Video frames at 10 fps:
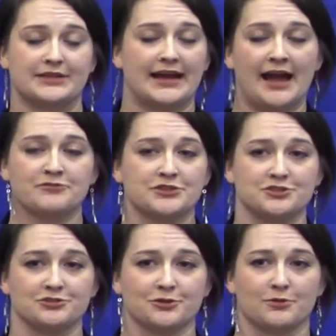They have to
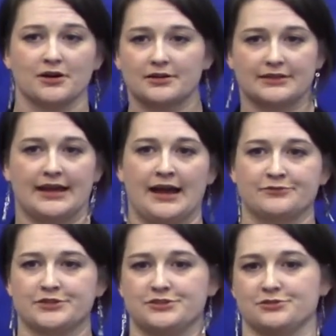do their work. They have
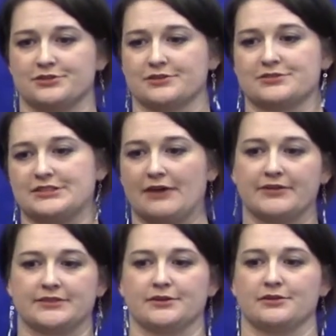to do their stuff
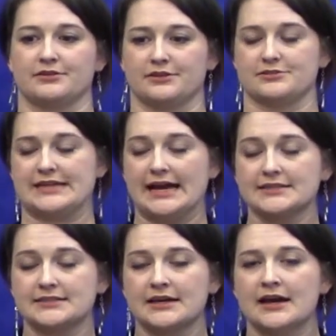at their
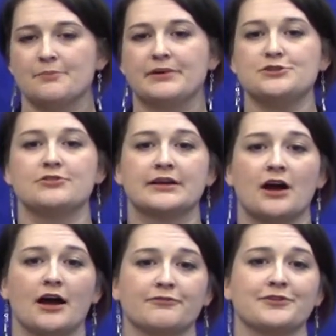desk. But you can
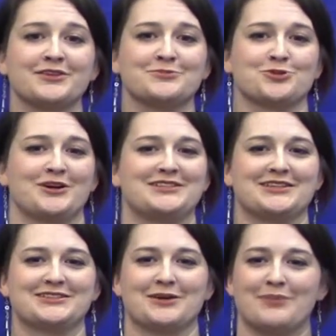offer them
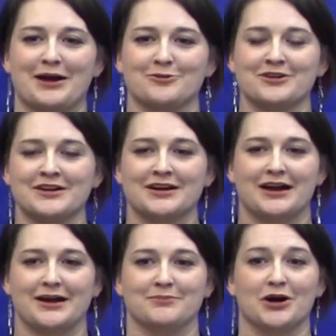choices about
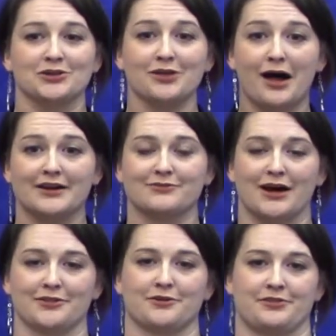a lot of
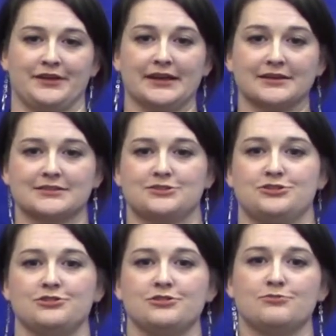other things.
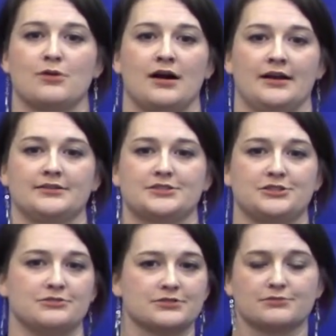Do you want to
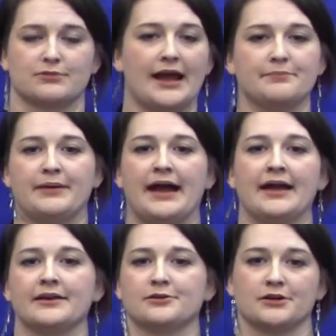use a red
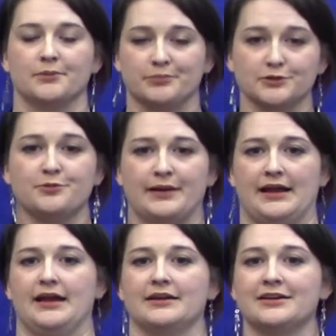pen or a blue
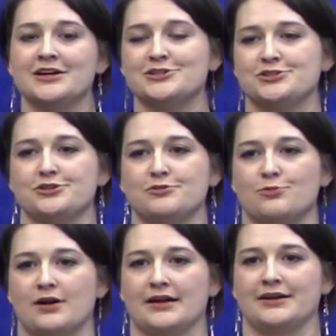pen? Do you
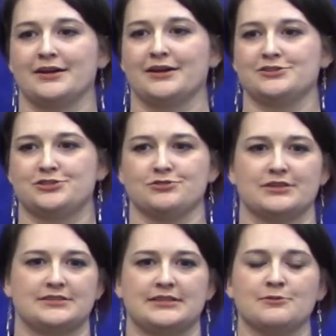want to do
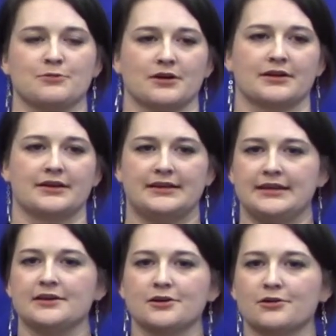the seat work
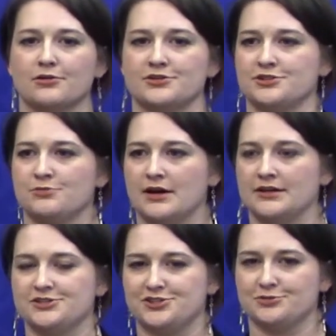here, or do you want
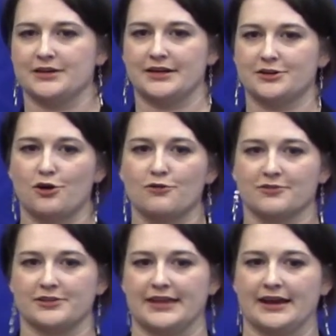to do it
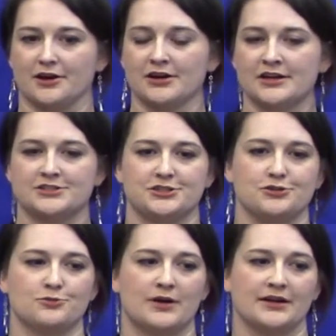over there? Do
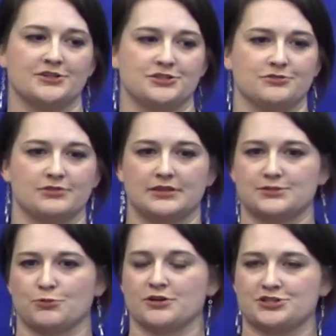you want to do
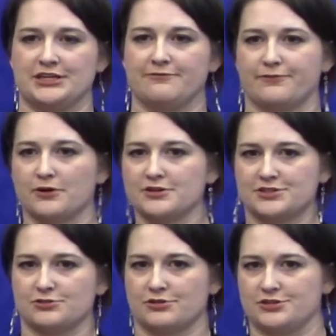this worksheet
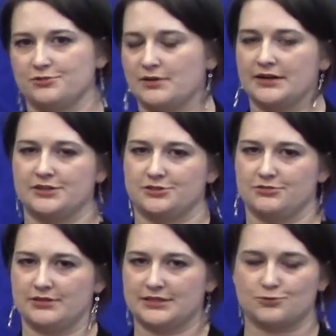first, or do you want to
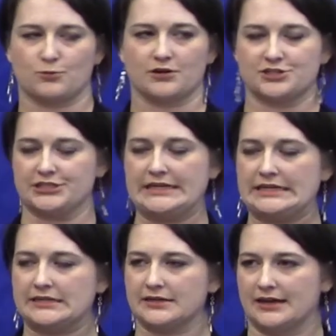do this
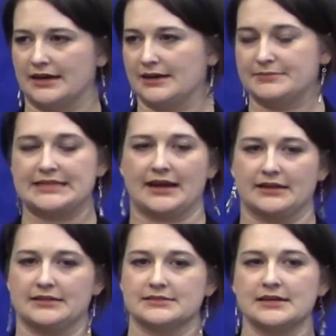worksheet
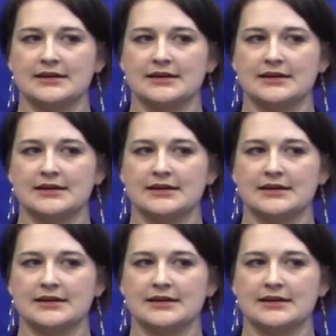second?